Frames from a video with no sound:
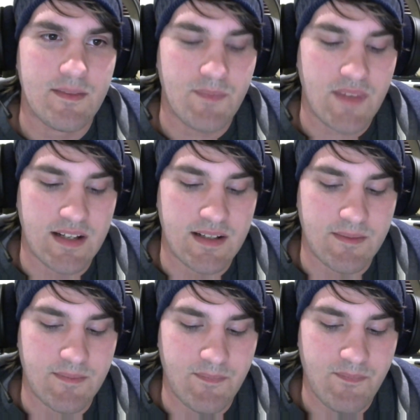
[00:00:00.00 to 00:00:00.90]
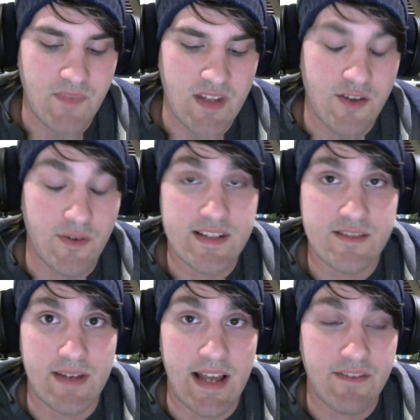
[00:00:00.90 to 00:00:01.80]
The reason we
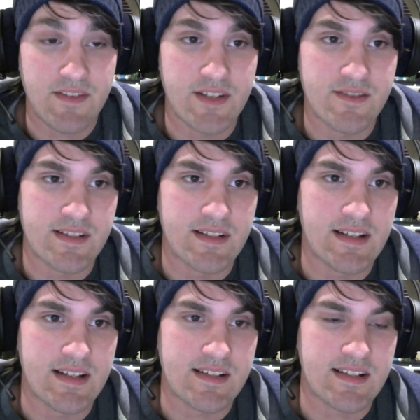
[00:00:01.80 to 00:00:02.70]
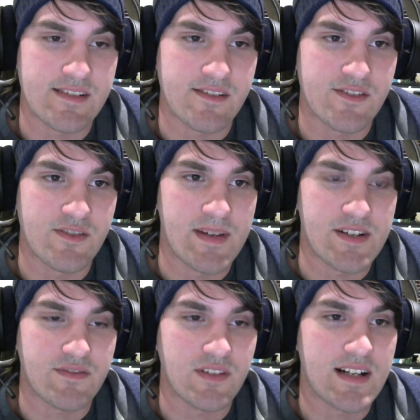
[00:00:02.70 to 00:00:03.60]
have to use it is because there's two major
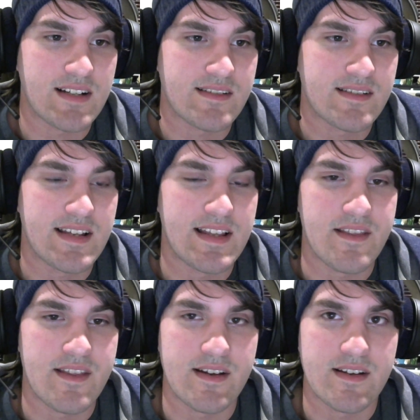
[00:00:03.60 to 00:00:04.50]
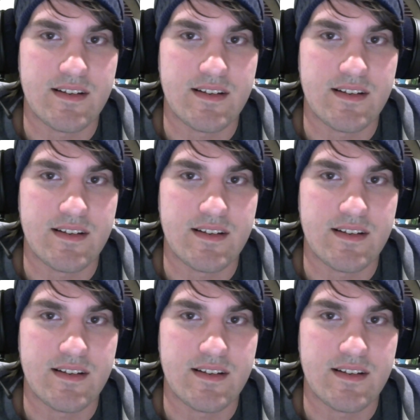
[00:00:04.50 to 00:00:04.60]
flaws in the